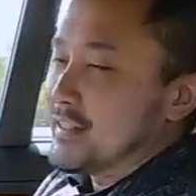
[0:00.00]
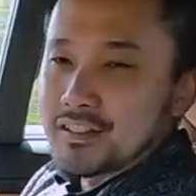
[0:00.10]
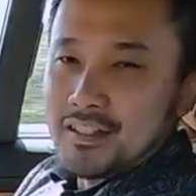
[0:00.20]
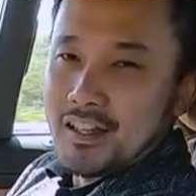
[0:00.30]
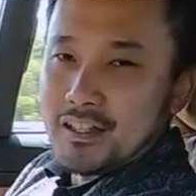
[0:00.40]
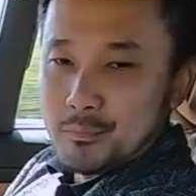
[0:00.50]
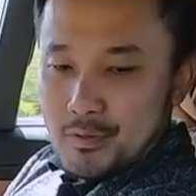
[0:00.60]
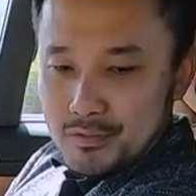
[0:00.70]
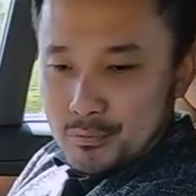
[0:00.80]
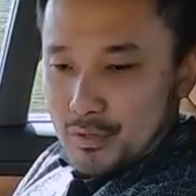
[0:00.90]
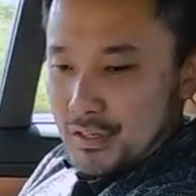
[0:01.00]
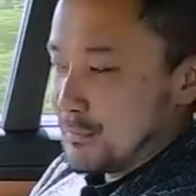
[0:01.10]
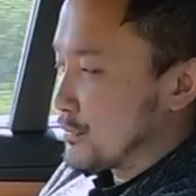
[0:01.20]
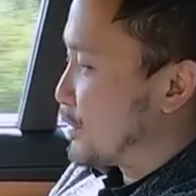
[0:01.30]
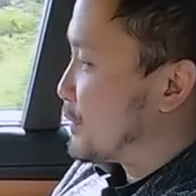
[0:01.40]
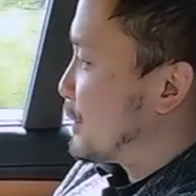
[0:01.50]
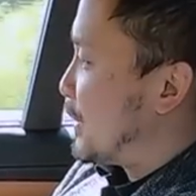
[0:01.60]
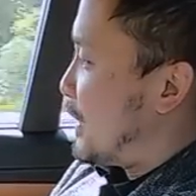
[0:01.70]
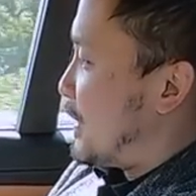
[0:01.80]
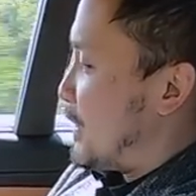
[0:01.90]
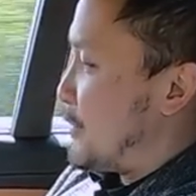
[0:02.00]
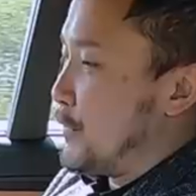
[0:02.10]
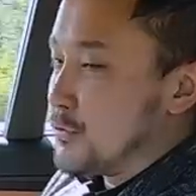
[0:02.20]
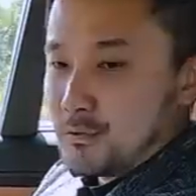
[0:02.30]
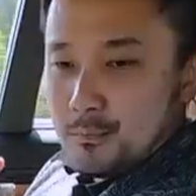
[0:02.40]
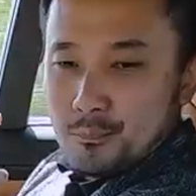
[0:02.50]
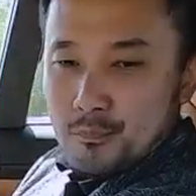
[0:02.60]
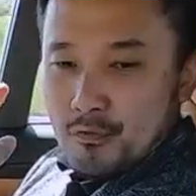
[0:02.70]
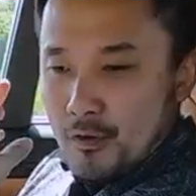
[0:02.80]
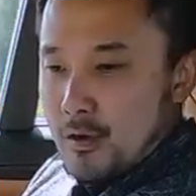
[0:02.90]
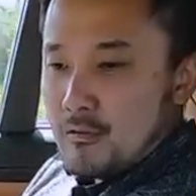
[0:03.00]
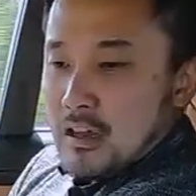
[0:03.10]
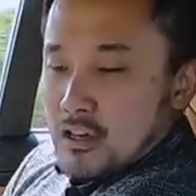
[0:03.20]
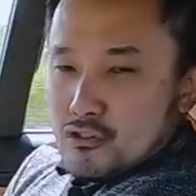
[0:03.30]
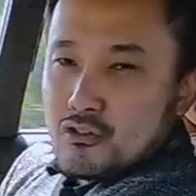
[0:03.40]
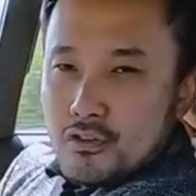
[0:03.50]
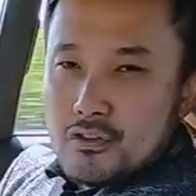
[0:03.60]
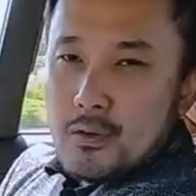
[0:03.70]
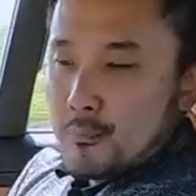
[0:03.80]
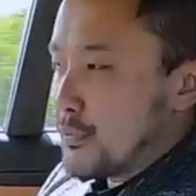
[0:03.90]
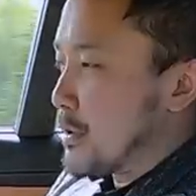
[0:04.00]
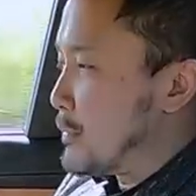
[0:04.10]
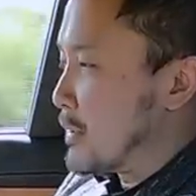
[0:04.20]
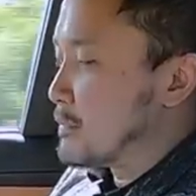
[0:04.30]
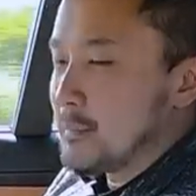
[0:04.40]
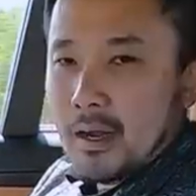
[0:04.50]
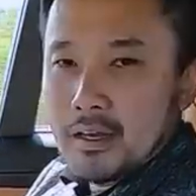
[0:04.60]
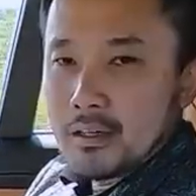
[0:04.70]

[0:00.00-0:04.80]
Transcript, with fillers: This is a nice place to be in, so it feels very luxurious and premium back